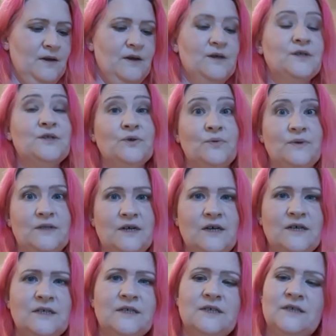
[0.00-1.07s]
So
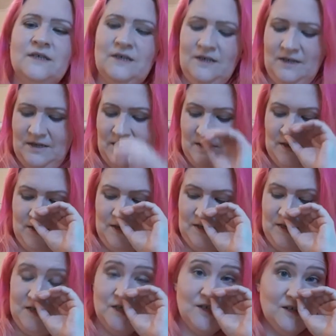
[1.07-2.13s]
this
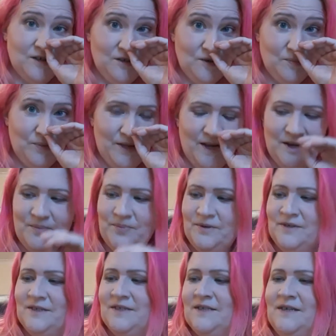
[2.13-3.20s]
is another Blackbird
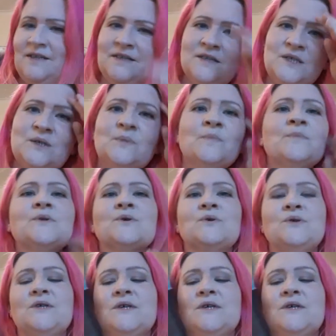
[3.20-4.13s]
Designs. Told you